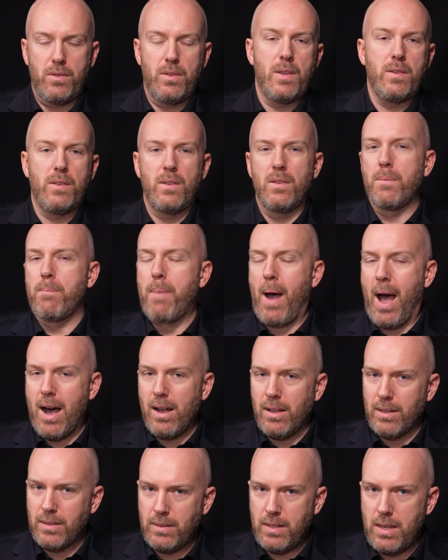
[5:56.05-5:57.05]
This is a
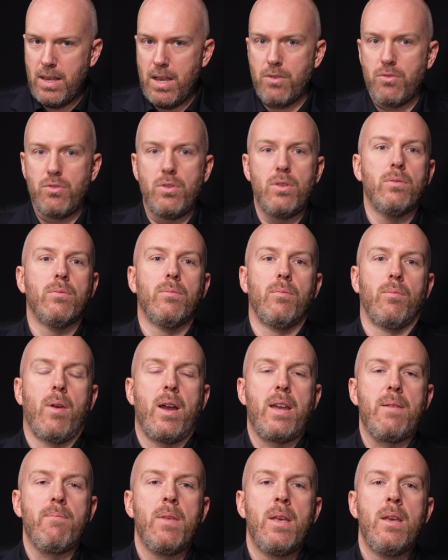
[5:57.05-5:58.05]
policy issue,
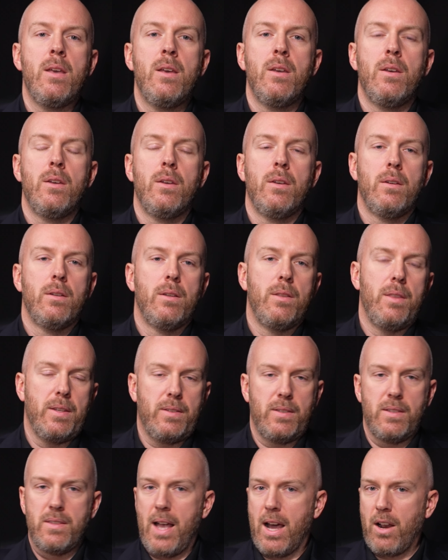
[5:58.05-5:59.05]
right?
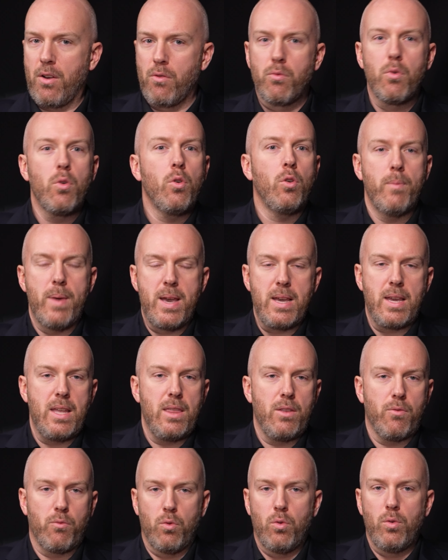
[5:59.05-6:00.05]
This is not a
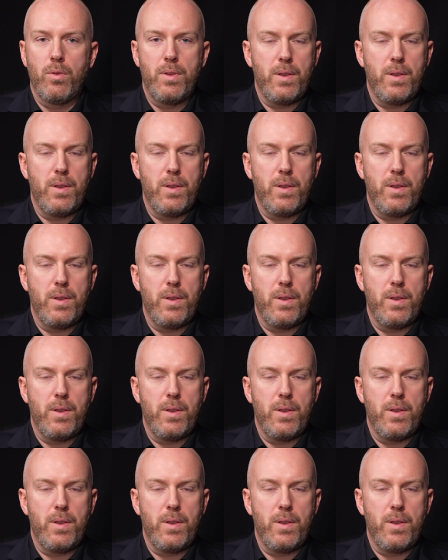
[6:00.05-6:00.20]
rulemaking. The rule,